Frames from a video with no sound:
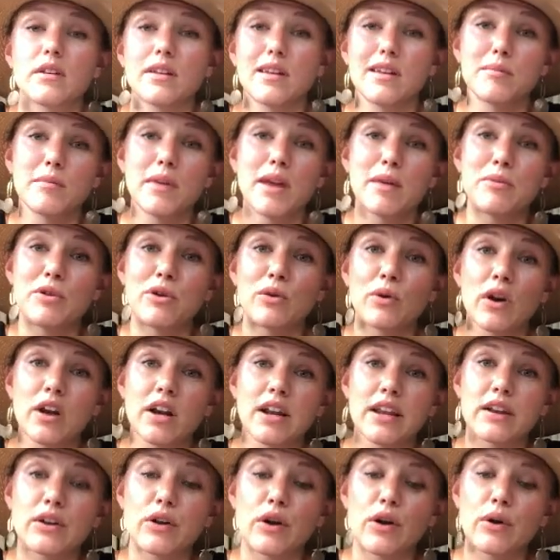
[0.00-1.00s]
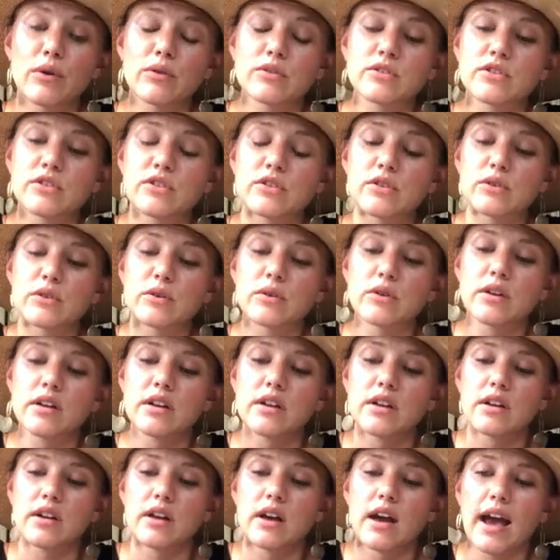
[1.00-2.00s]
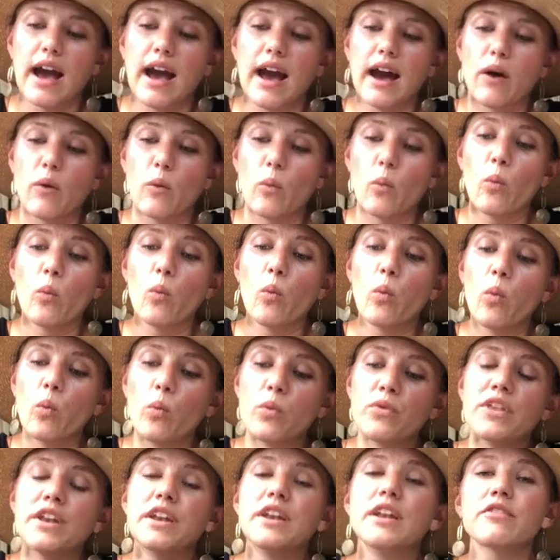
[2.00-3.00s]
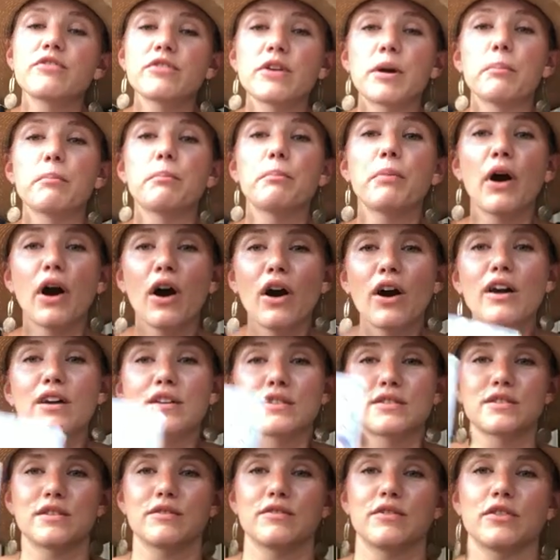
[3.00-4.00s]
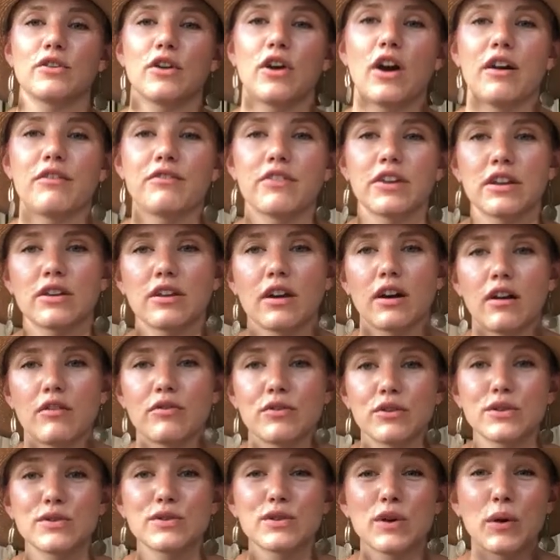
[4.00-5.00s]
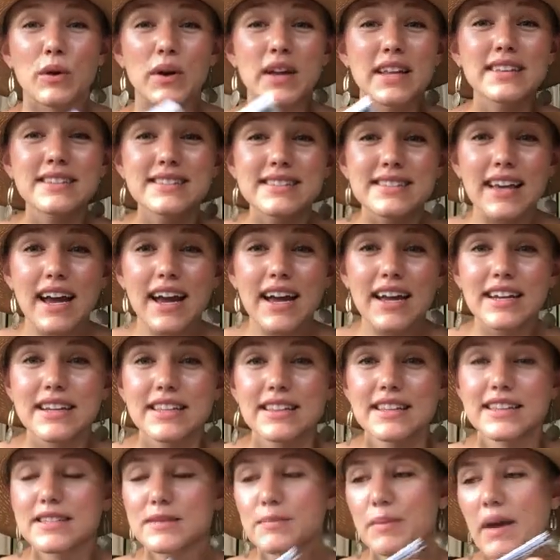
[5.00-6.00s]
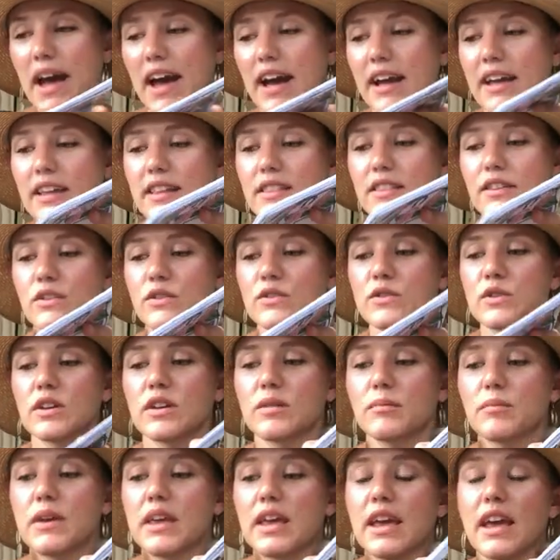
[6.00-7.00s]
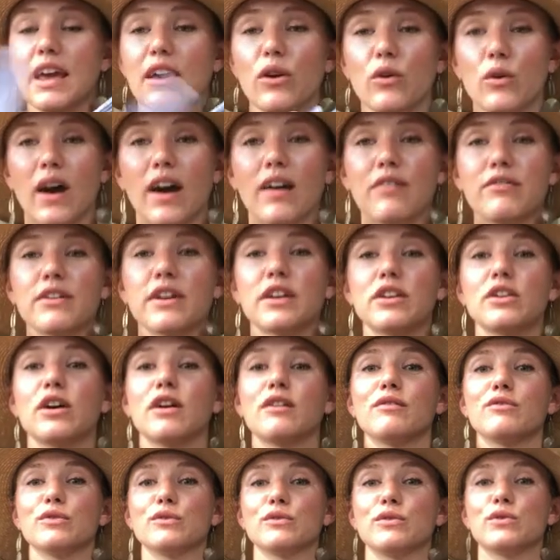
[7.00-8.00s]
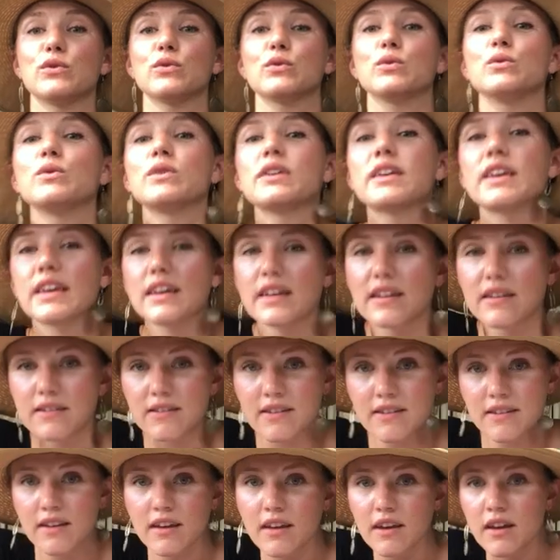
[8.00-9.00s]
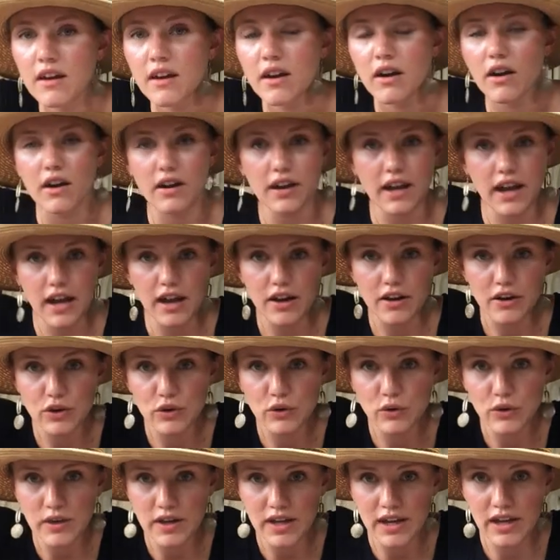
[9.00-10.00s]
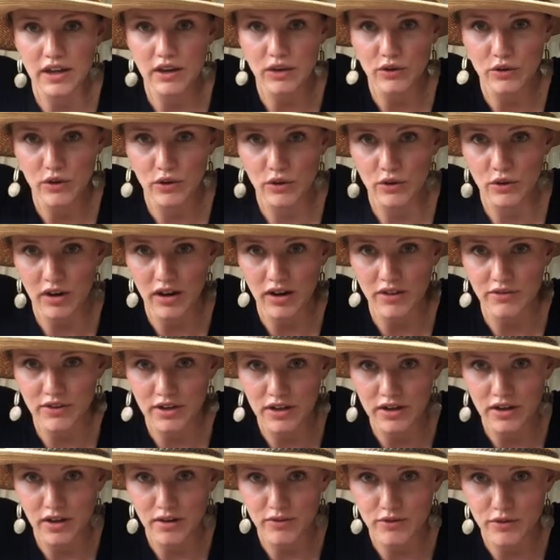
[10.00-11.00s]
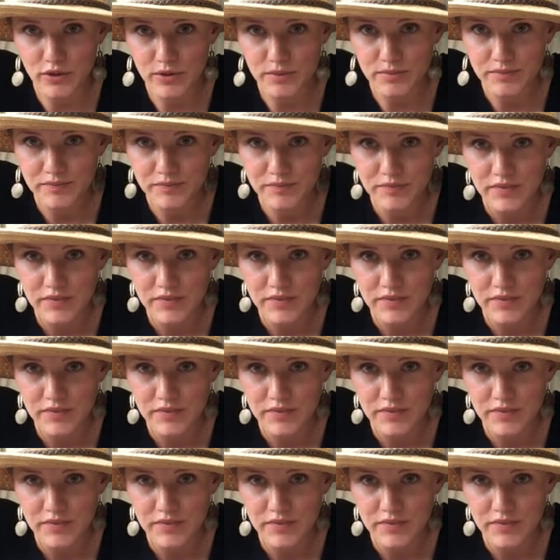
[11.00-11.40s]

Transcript: and maybe you already know too, how, the different parts of a graphic novel. So inside of this packet, there's gonna be a graphic novel toolkit on how to create your own graphic novel.